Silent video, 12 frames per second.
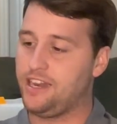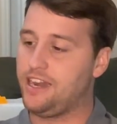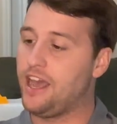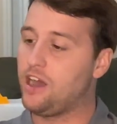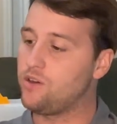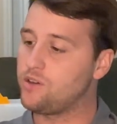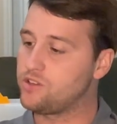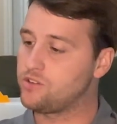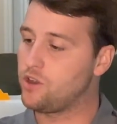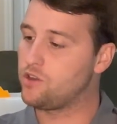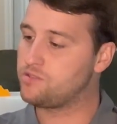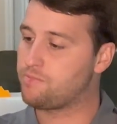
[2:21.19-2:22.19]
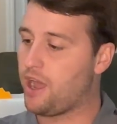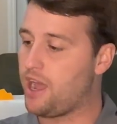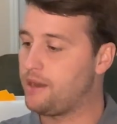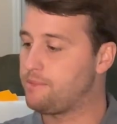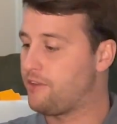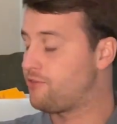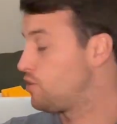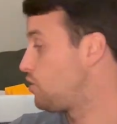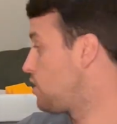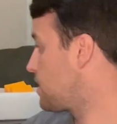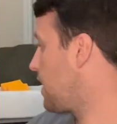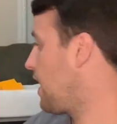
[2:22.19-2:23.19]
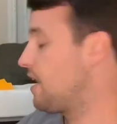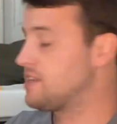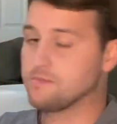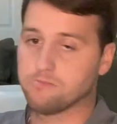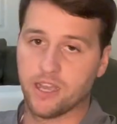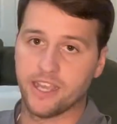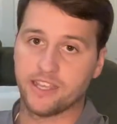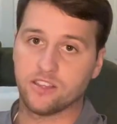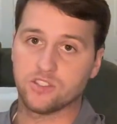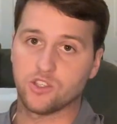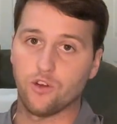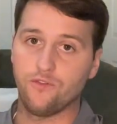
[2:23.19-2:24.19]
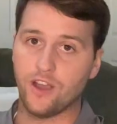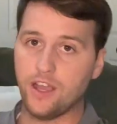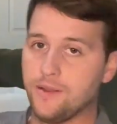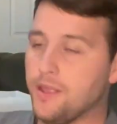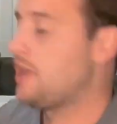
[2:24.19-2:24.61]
Now, you'll notice behind me, if you look at my sofa,